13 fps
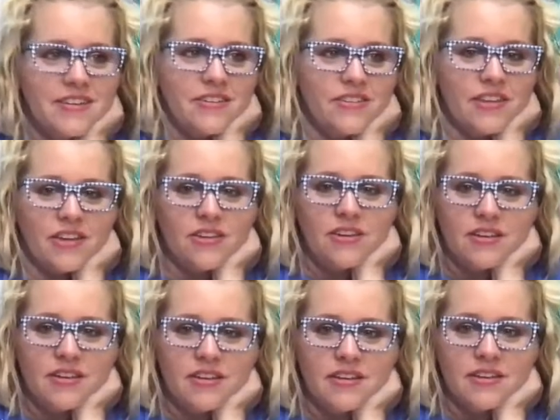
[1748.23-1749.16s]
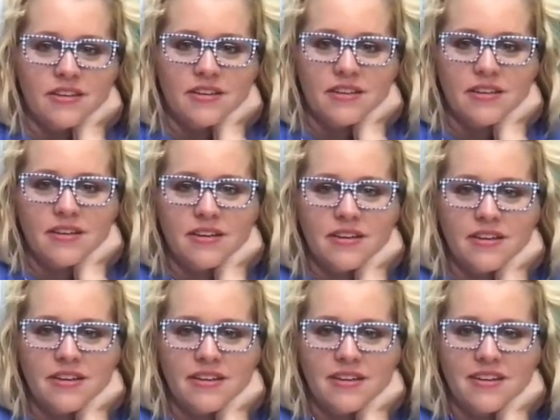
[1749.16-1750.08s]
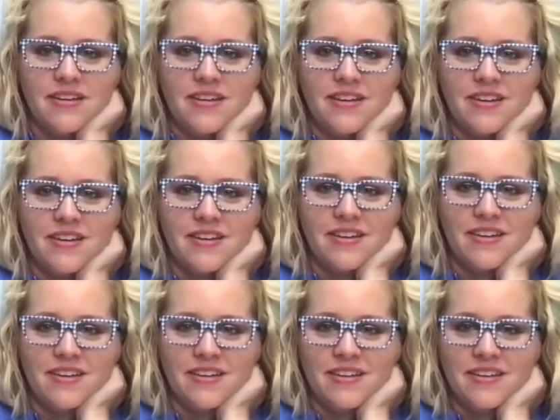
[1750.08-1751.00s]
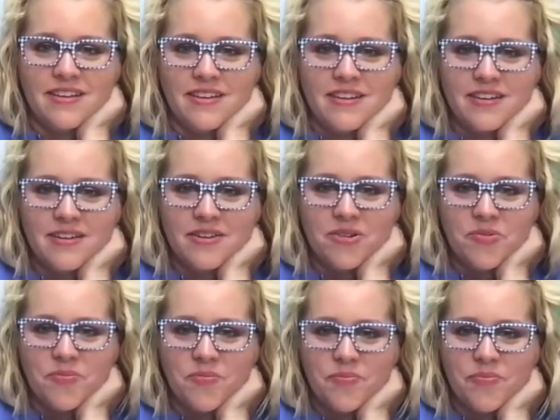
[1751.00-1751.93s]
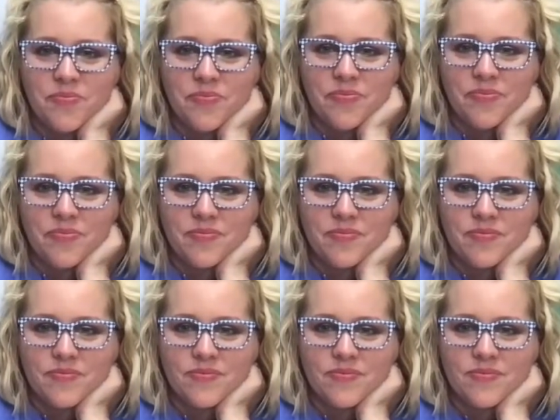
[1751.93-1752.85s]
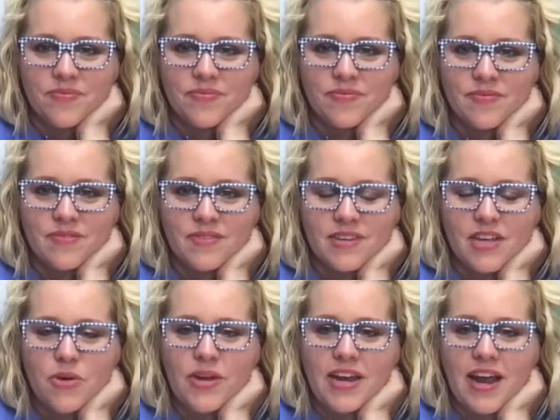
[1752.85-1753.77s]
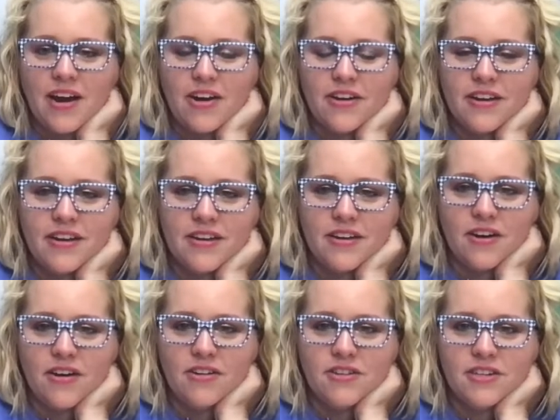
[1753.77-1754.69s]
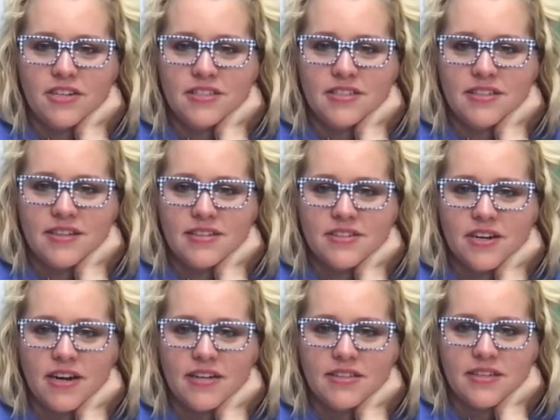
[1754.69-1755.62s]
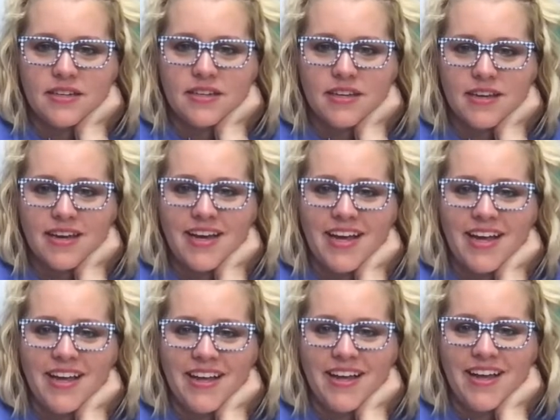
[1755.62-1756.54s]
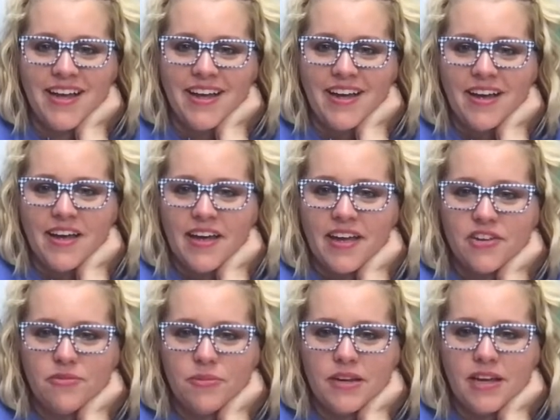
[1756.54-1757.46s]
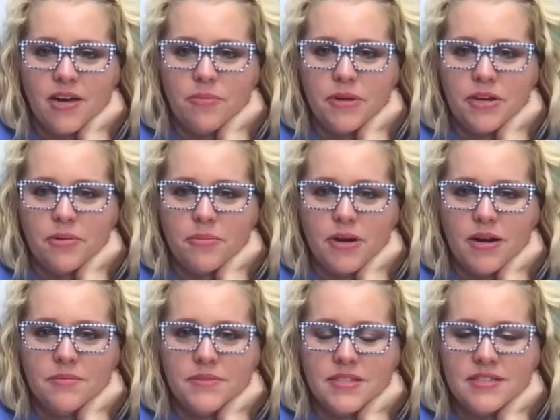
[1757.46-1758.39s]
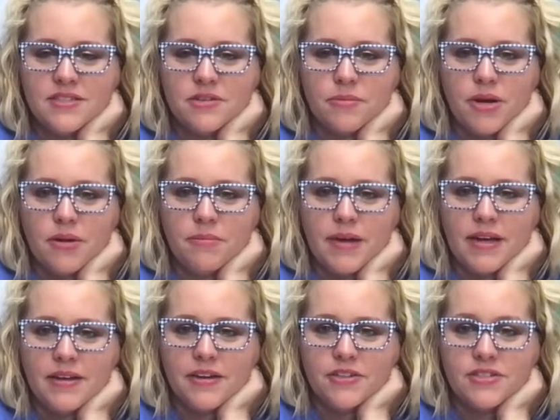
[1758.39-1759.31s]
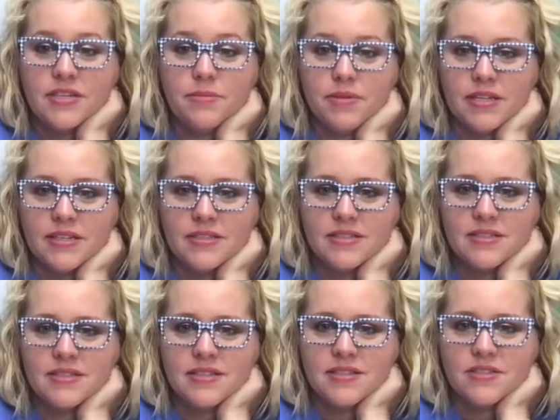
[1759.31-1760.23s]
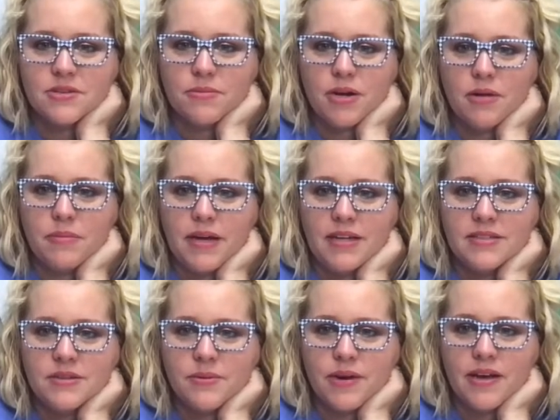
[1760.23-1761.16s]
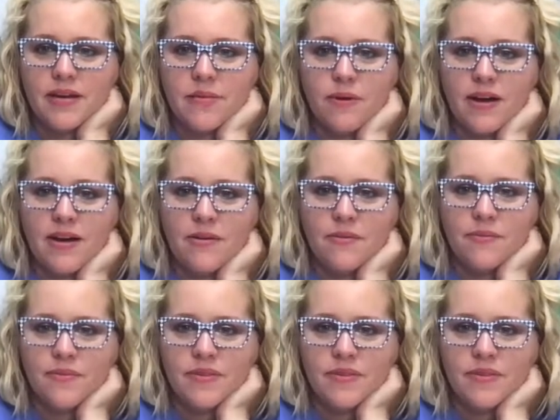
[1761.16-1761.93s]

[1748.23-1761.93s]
You think you did? Uh, he either took it up or he just looked at it. You inherited a dog, Kristen. That's crazy. Ooh, dog. And you've been helping your mom since their mom, your siblings since mom. their mom passed away. Wow.